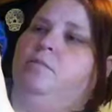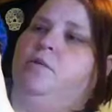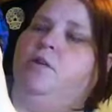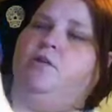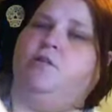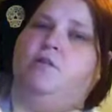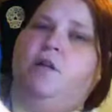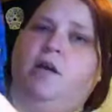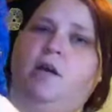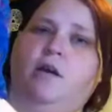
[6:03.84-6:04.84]

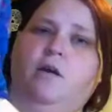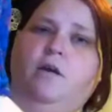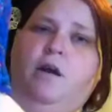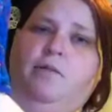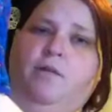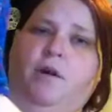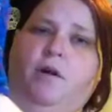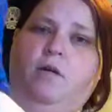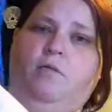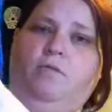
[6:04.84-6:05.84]
yesterday after I
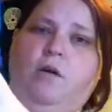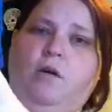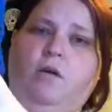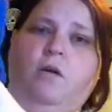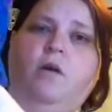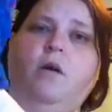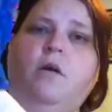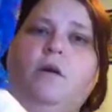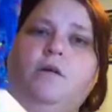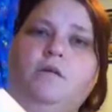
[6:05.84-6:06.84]
got off work.
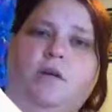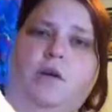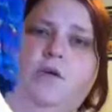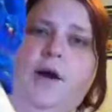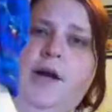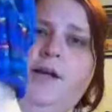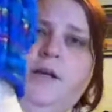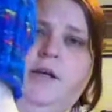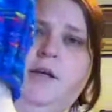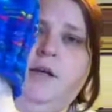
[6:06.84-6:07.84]
So I
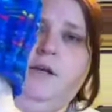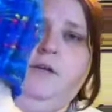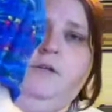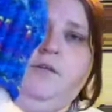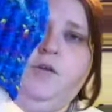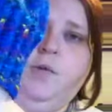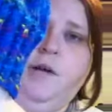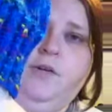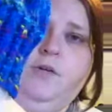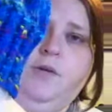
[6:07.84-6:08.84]
did
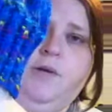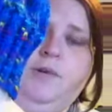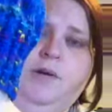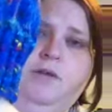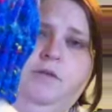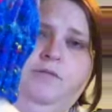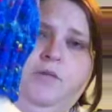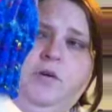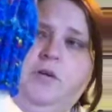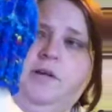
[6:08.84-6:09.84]
2x2 ribbing
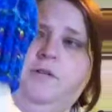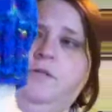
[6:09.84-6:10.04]
for like